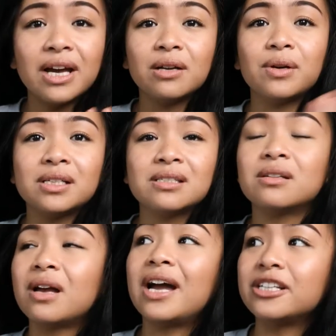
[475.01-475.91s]
anyways,
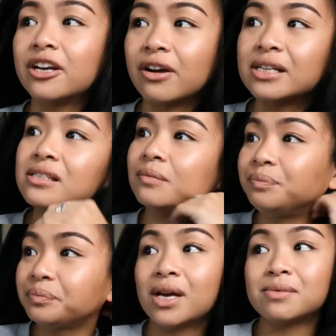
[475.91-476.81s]
I digress.
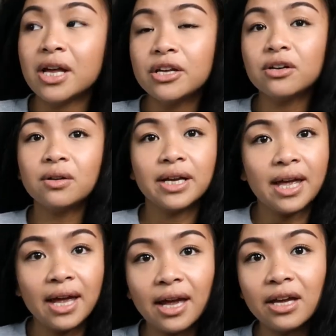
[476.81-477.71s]
We kept telling her like,
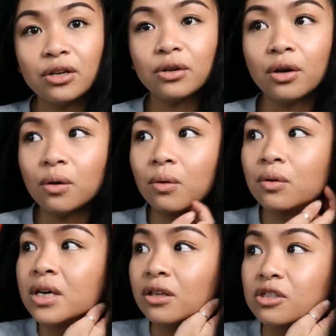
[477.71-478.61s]
hey, you
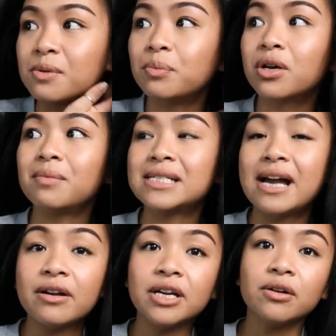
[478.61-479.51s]
know, there's people coming
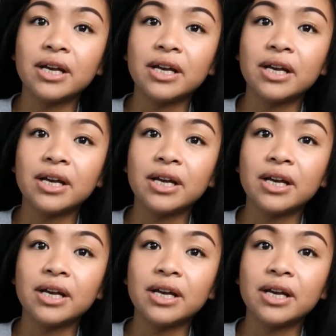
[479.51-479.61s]
down here